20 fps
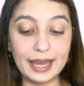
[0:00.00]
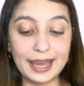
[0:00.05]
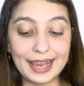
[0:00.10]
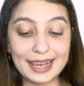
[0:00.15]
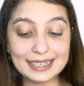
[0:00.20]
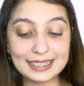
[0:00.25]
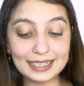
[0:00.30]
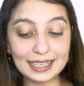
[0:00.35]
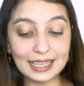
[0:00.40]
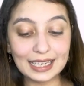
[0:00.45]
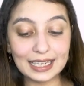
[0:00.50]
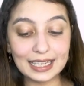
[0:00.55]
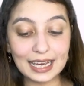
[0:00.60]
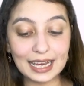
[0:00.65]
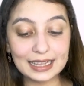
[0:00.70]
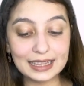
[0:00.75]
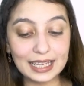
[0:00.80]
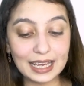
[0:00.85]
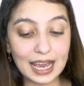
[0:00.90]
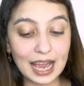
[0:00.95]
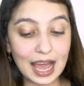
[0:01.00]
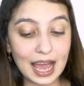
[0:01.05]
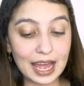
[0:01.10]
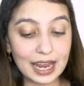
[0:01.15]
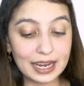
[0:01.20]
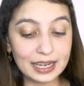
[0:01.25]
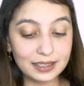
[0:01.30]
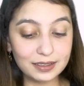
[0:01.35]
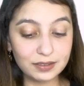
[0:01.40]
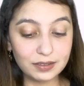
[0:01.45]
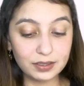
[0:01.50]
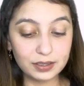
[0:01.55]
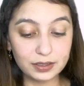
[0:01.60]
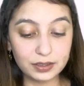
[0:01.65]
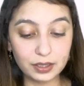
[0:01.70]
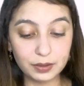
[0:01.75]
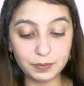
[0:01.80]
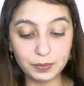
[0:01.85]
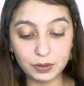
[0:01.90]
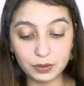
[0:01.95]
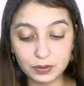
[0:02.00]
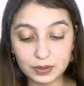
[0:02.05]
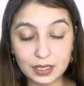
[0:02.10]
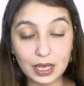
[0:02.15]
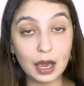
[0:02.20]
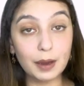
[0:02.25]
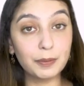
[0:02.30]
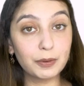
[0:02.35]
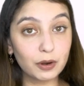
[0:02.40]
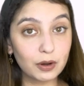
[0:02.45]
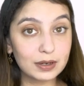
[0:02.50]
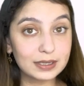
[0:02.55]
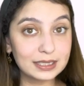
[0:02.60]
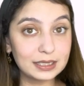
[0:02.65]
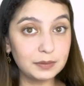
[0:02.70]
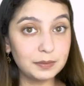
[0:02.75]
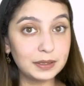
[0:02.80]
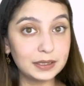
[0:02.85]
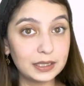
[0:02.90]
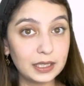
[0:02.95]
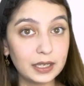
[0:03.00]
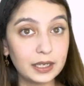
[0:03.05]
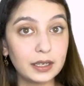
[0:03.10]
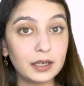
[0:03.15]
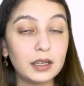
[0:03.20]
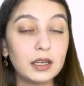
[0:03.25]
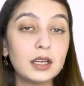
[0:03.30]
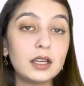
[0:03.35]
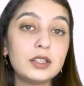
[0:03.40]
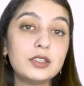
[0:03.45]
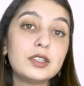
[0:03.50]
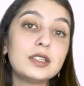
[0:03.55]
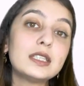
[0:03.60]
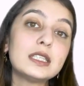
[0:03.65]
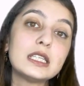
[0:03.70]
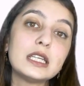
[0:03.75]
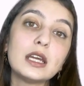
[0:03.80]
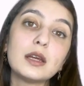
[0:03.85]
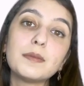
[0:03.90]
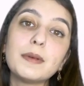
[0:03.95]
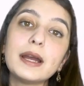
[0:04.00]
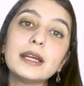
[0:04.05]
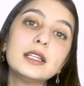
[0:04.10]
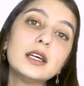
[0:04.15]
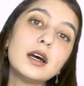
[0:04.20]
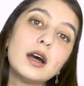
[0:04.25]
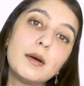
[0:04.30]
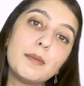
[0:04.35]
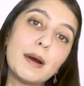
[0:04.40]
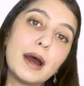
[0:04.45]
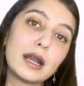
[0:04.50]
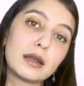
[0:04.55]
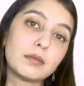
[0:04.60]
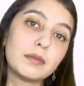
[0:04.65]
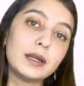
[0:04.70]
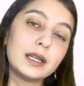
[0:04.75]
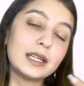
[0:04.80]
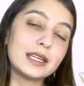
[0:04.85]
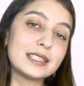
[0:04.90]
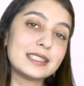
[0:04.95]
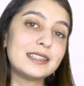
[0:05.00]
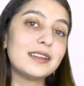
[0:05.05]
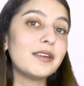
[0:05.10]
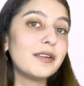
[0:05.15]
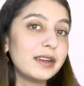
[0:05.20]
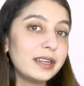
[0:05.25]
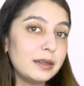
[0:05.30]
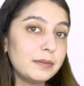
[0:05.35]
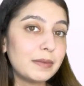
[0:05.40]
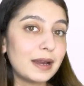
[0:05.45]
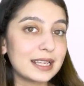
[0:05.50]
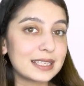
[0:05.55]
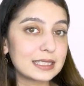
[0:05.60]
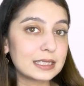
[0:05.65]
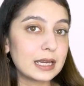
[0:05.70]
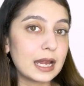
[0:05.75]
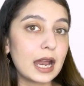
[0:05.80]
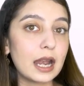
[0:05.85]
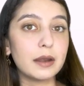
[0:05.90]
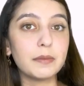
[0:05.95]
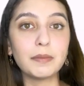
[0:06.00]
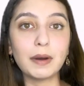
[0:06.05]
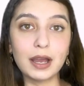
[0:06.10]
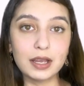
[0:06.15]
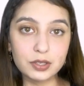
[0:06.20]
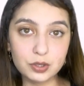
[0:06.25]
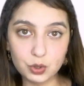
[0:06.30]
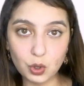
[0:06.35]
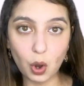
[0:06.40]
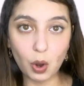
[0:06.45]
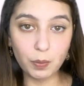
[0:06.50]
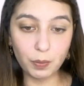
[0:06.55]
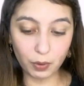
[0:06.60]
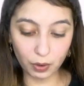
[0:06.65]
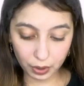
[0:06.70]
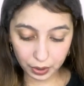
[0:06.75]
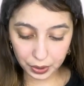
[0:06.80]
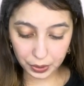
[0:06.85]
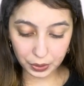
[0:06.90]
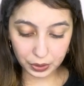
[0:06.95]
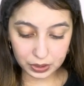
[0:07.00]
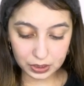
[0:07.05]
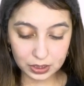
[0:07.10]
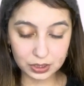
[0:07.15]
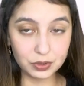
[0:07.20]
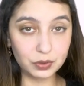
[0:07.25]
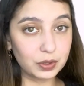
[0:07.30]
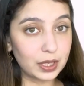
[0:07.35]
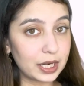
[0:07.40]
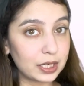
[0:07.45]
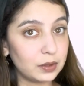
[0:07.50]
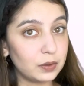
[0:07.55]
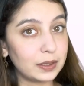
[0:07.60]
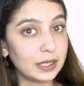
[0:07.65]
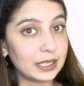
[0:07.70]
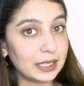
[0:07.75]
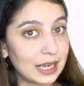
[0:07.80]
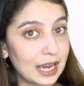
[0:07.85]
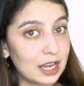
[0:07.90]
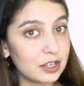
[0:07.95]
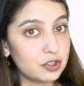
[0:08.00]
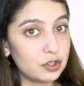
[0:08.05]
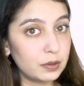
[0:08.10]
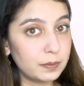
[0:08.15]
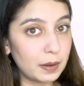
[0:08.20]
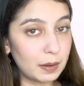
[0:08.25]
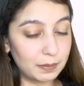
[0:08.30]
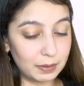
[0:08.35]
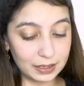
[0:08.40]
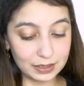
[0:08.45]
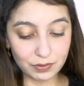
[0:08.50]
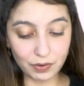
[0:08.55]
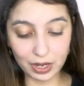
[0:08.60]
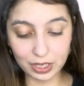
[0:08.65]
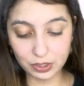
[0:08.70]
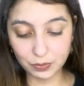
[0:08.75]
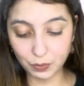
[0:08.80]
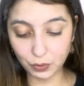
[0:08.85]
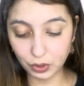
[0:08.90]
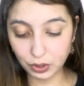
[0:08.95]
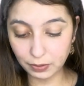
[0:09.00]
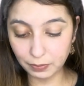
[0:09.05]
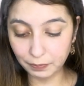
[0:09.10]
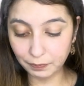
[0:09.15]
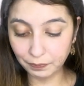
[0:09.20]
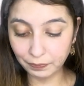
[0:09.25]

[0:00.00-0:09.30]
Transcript: Est-ce qu'il y a des arrêts de bus à proximité? Just nearby the apartment, is there any bus stand, bus stop or not, so that you can catch the public transport?